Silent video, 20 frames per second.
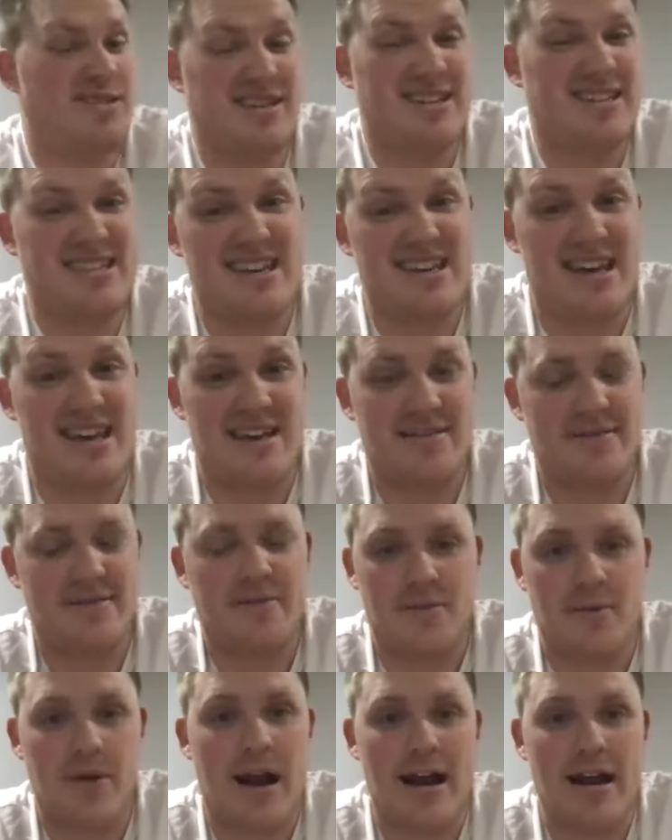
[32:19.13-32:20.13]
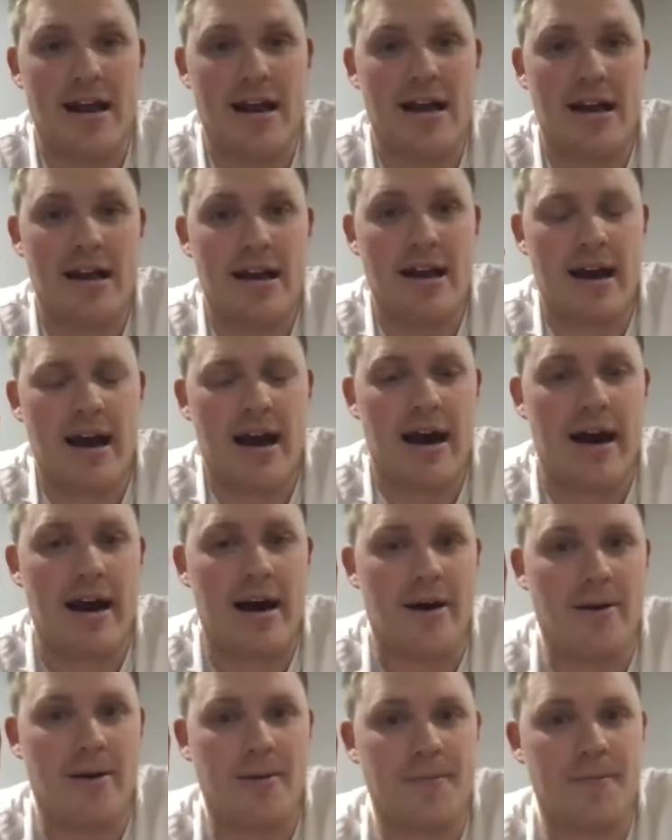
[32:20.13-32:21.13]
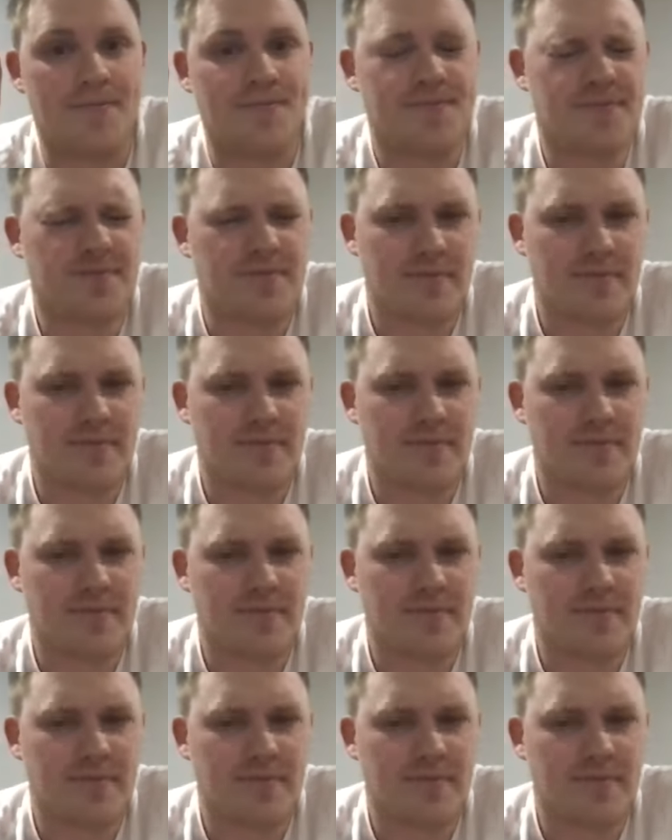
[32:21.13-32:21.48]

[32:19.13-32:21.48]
going to see, right? And